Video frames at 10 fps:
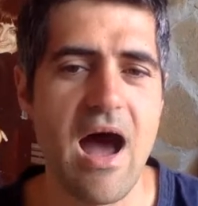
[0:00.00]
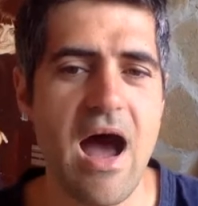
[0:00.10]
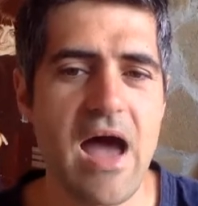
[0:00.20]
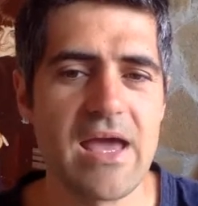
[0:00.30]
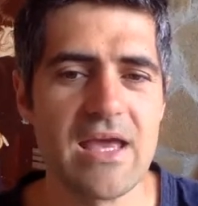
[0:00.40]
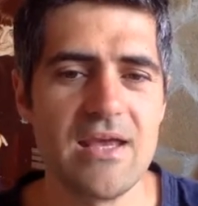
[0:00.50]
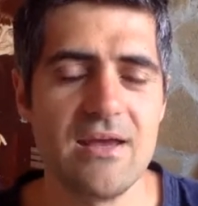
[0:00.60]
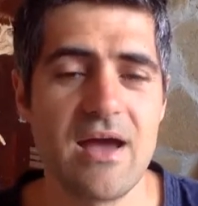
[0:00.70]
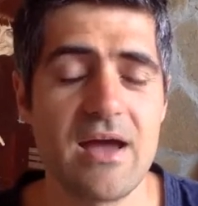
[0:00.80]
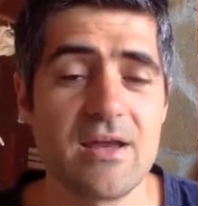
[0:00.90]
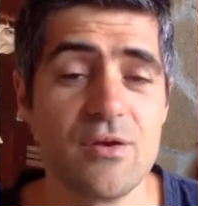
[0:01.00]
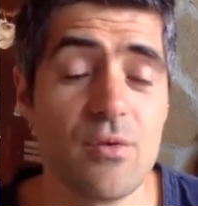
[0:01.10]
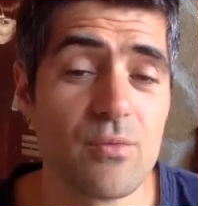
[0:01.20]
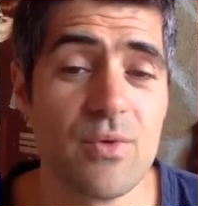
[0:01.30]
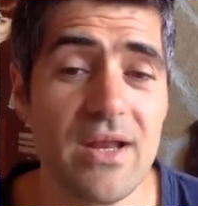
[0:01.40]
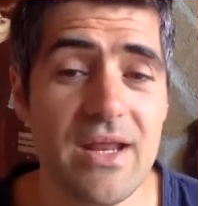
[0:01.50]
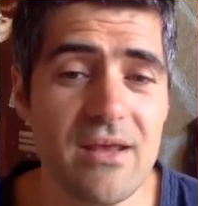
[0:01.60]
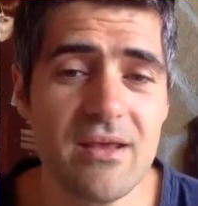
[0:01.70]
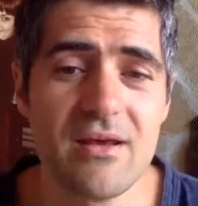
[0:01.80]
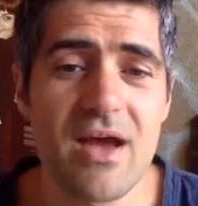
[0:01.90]
I I don't
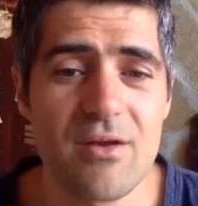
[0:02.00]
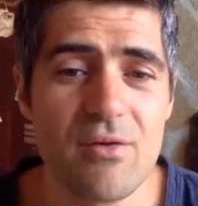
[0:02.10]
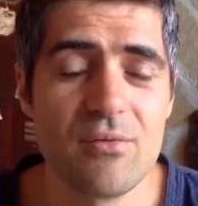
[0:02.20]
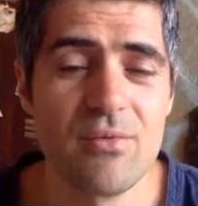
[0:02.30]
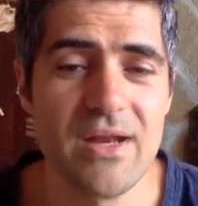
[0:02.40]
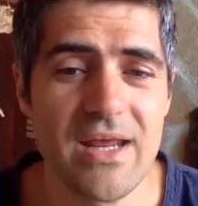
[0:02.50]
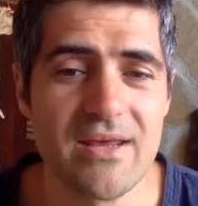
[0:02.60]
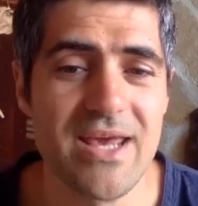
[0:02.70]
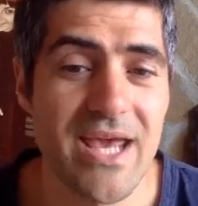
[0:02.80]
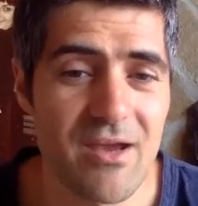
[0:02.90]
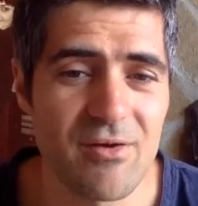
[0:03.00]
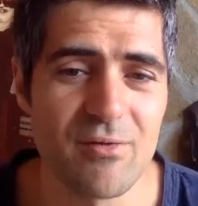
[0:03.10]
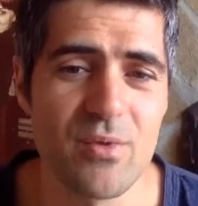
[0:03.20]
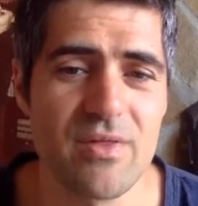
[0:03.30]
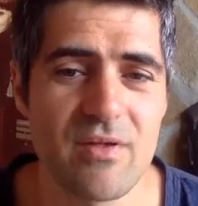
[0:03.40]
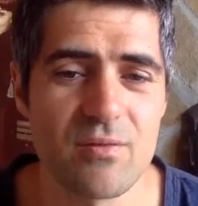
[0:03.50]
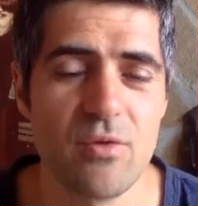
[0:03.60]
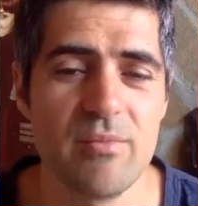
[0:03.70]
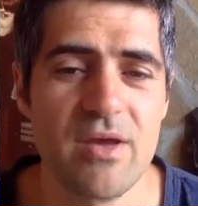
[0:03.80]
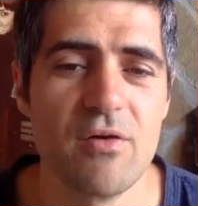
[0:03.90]
really I don't really care when this
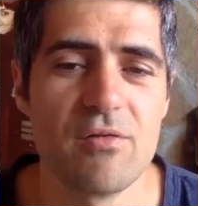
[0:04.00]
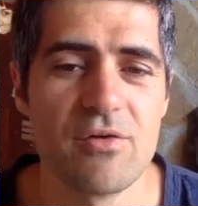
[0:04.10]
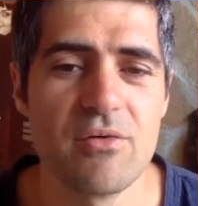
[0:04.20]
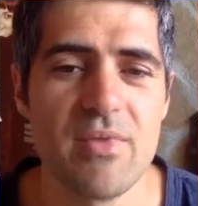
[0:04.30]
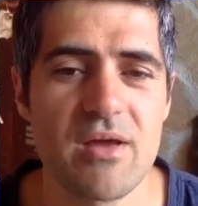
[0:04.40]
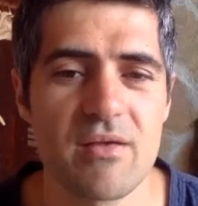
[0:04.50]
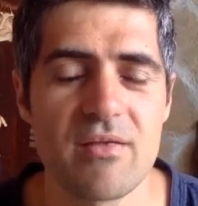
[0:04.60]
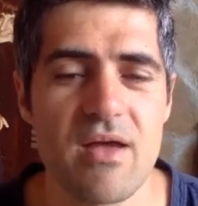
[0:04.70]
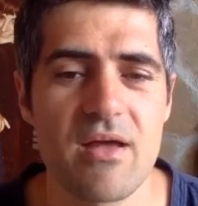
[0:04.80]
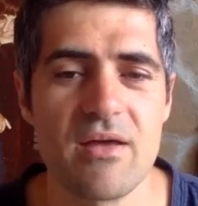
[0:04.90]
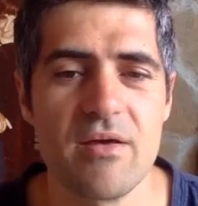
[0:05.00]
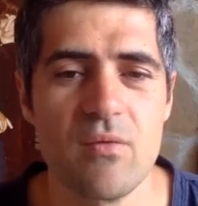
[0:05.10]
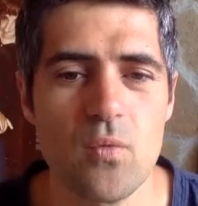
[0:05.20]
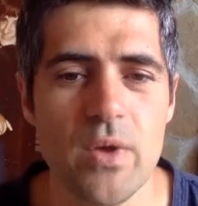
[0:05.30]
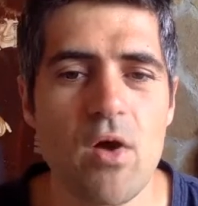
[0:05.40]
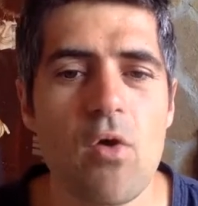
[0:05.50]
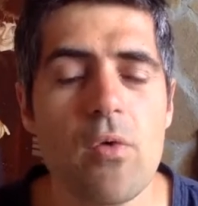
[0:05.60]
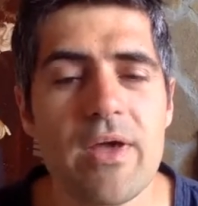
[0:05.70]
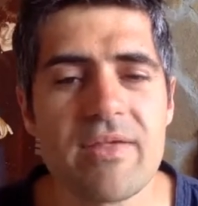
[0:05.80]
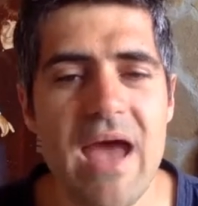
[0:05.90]
will be over because we
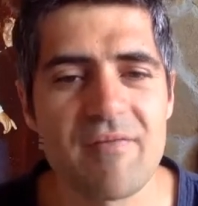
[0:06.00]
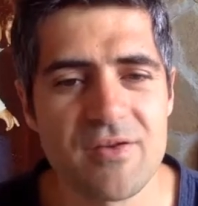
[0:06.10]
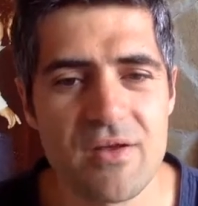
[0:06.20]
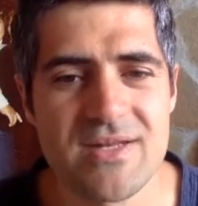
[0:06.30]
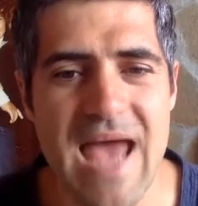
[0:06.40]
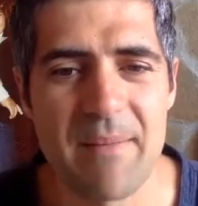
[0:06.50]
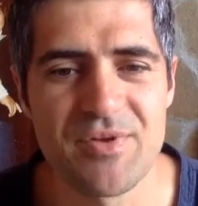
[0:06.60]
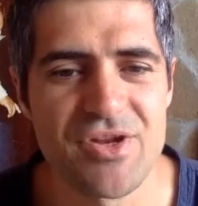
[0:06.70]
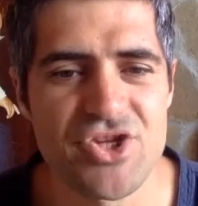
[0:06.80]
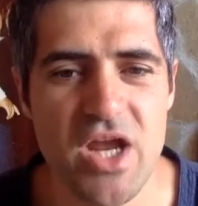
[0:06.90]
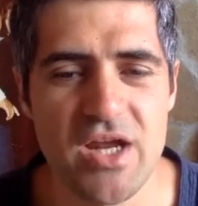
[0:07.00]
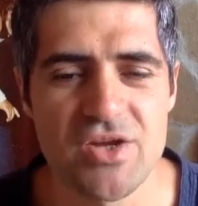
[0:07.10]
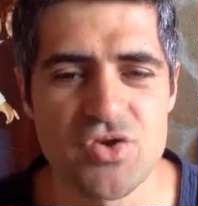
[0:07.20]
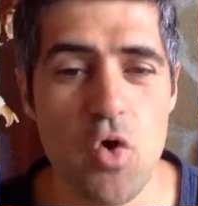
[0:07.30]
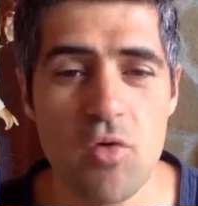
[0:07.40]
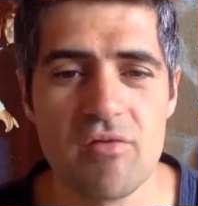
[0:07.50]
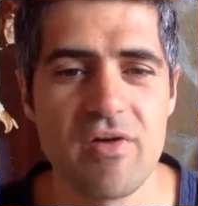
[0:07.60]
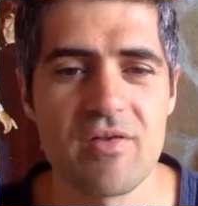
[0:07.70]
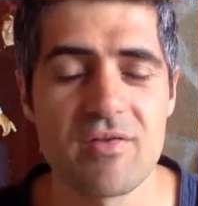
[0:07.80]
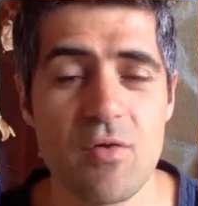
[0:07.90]
always have to adapt to change. All of
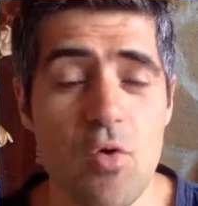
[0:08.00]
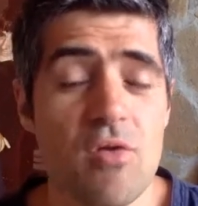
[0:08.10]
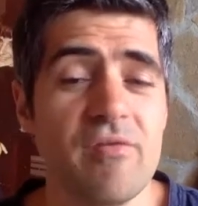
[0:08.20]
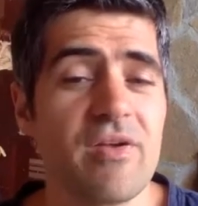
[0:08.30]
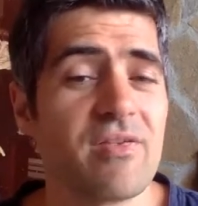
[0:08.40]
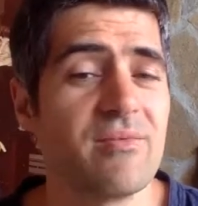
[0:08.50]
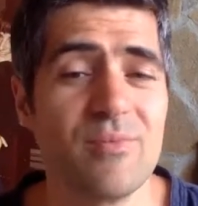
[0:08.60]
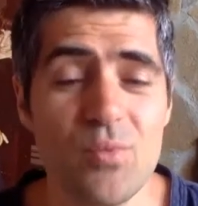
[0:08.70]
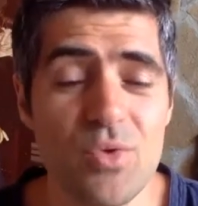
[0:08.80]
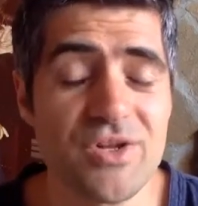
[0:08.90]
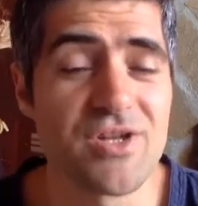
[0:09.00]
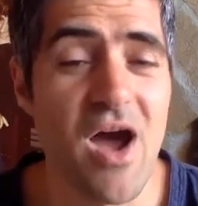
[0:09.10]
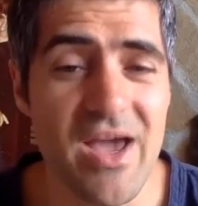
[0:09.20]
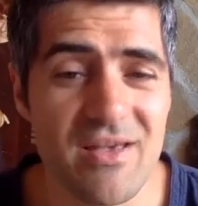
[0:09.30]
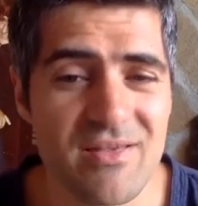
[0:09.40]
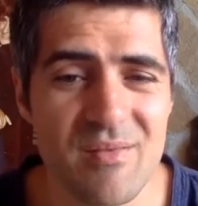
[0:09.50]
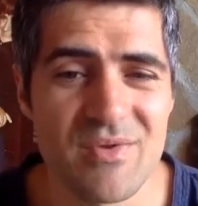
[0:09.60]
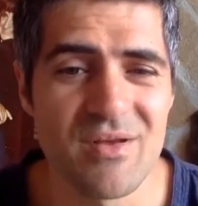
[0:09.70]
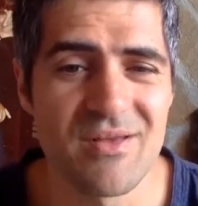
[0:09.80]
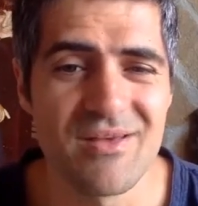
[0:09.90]
us, all of us will die
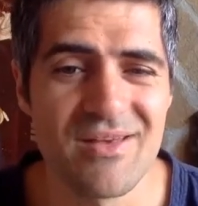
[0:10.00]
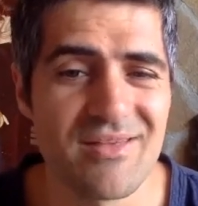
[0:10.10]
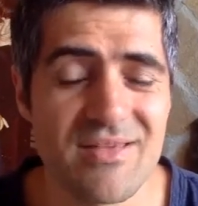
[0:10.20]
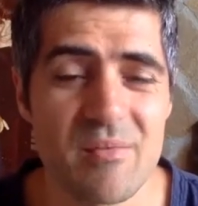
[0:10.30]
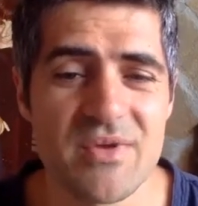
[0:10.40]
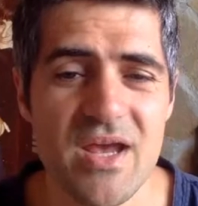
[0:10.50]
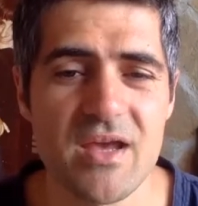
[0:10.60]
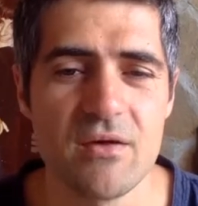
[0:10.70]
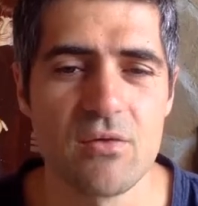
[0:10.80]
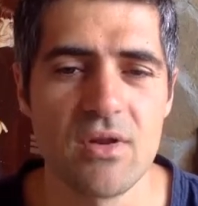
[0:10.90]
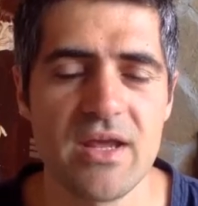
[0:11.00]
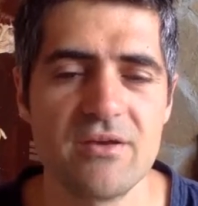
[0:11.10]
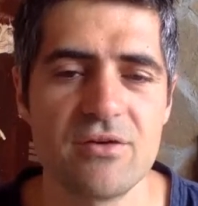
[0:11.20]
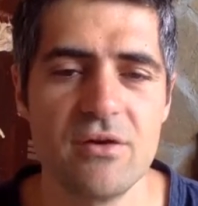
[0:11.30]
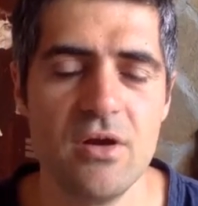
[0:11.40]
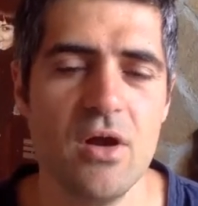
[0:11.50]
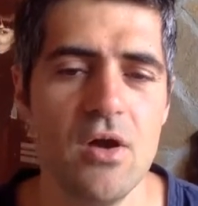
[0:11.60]
some uh, someday or later.